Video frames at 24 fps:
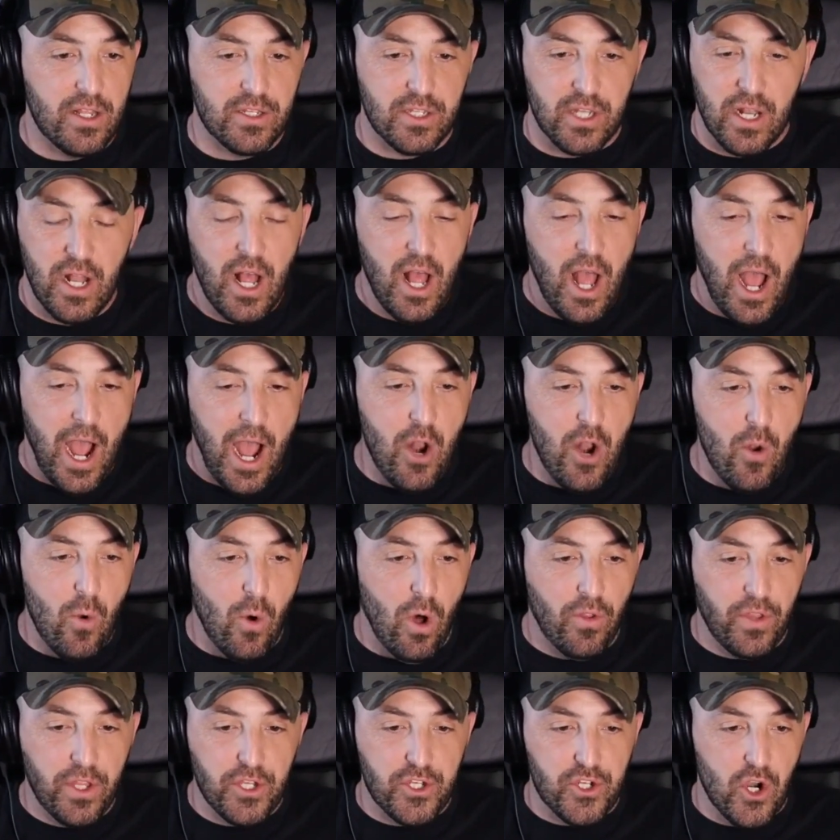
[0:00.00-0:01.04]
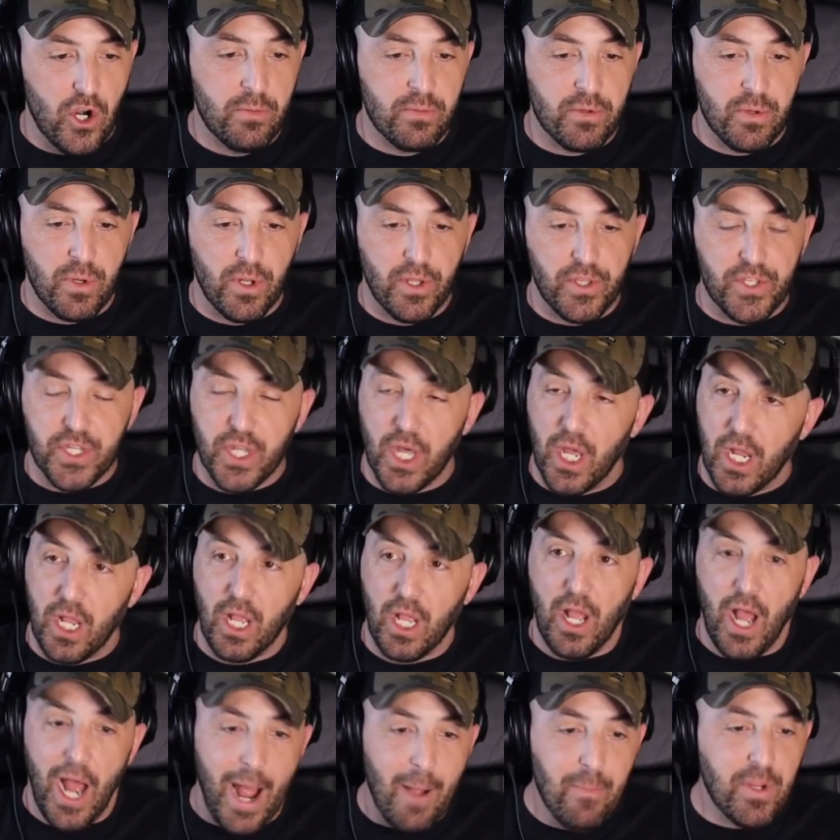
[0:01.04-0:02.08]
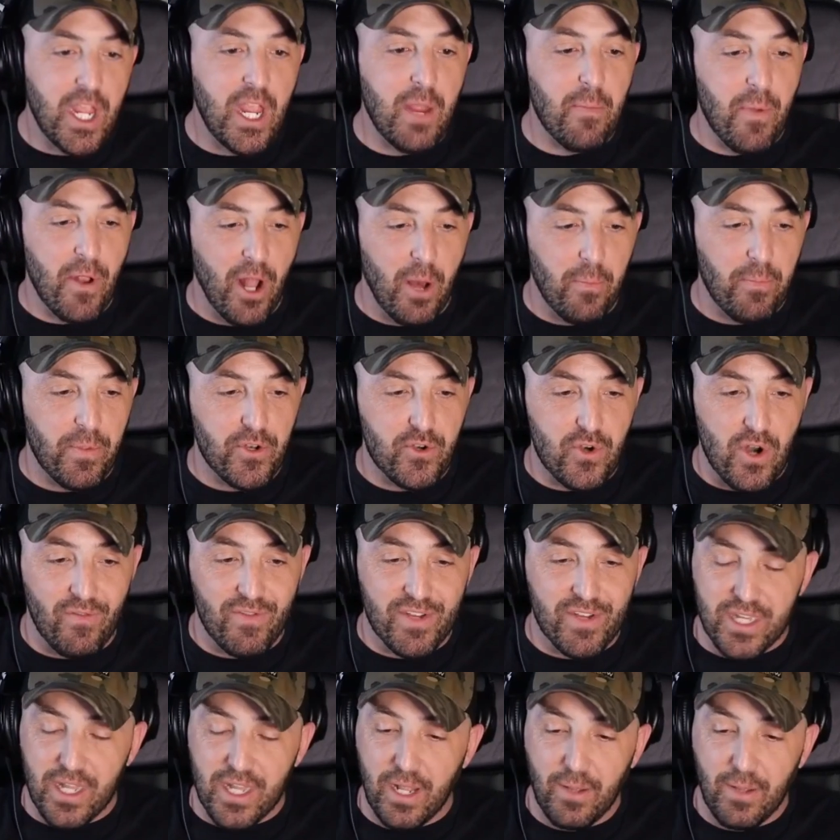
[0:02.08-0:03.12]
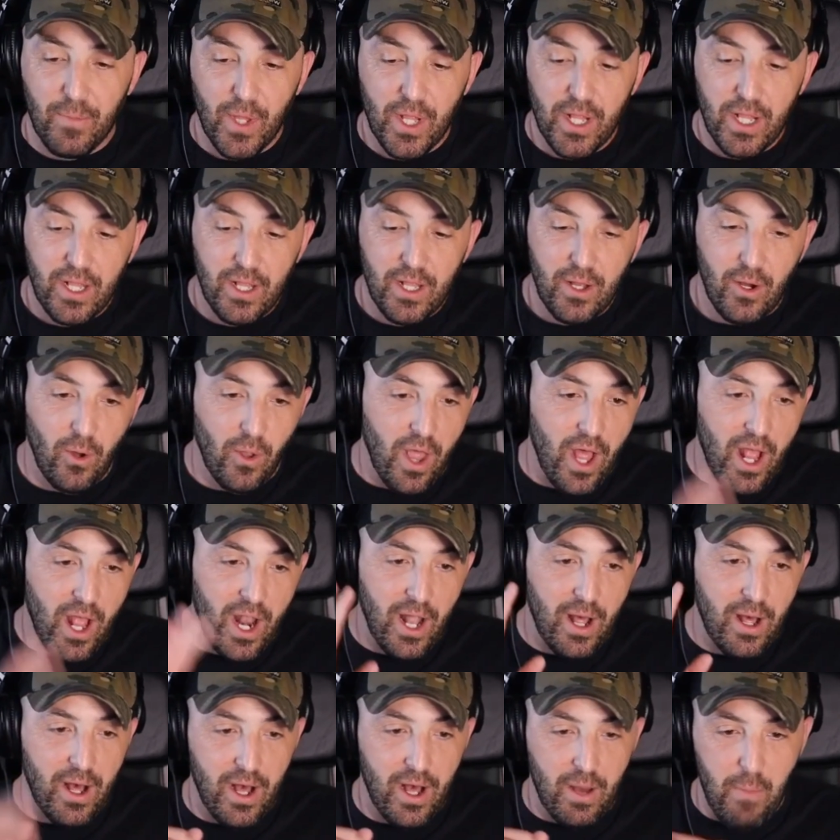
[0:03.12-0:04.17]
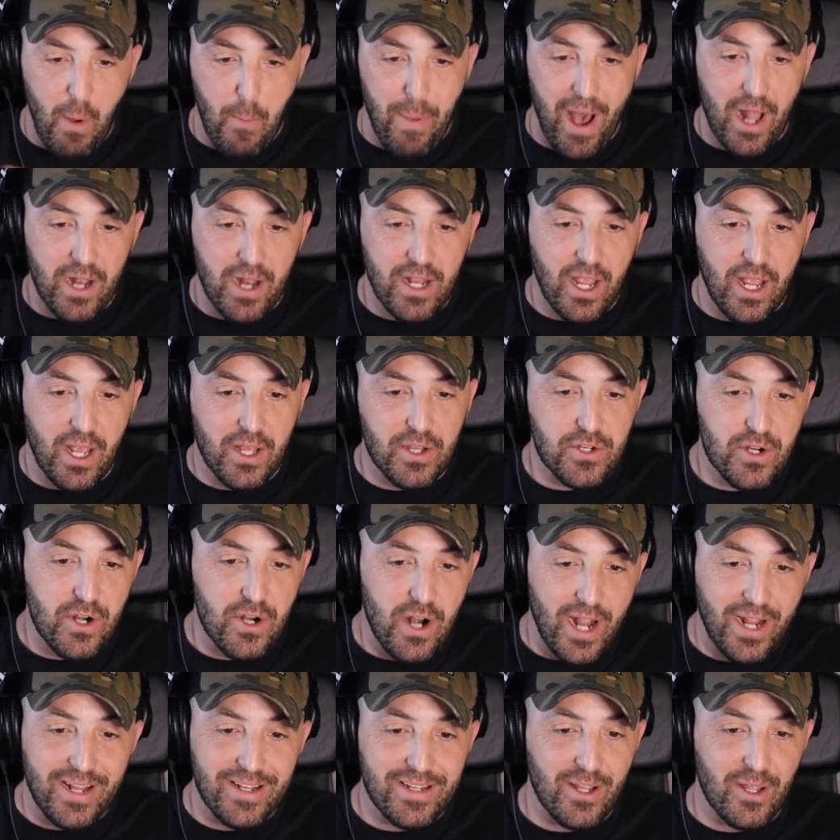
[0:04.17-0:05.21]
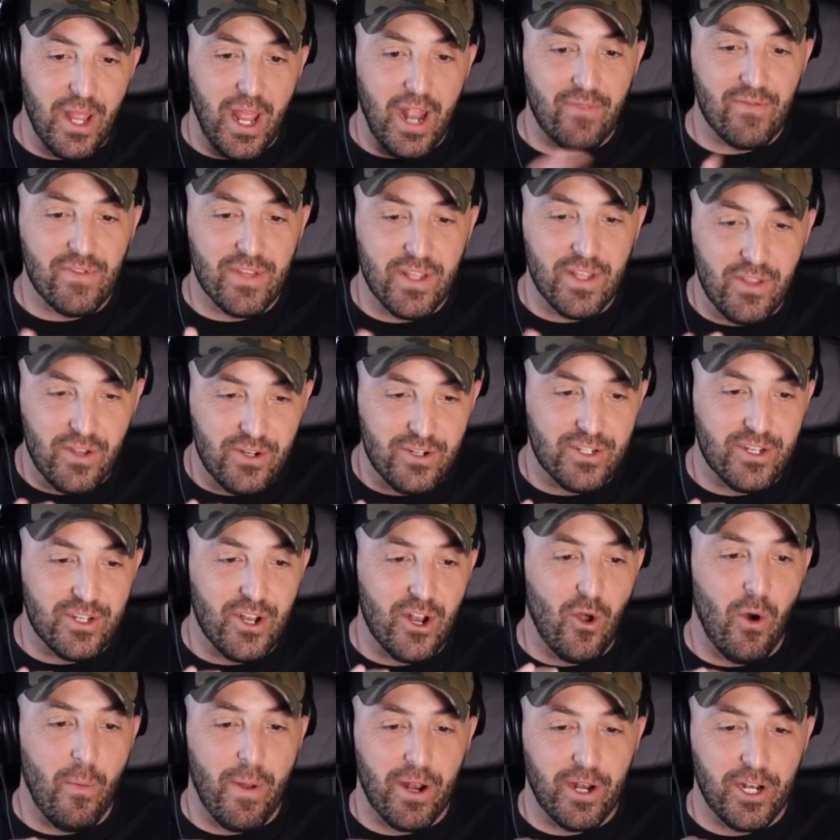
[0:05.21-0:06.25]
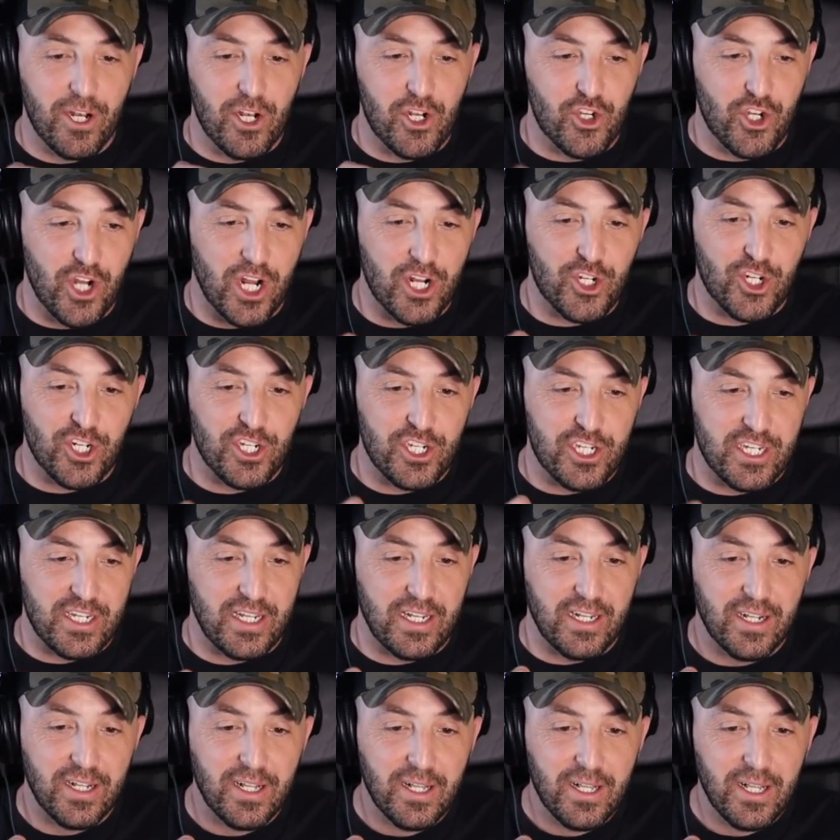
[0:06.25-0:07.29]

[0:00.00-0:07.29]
And I know all these terms and it's like, I'm keeping up. And Travis is like, hold on, I'm a podcaster. I can tell you everything there is to know about an ejection seat,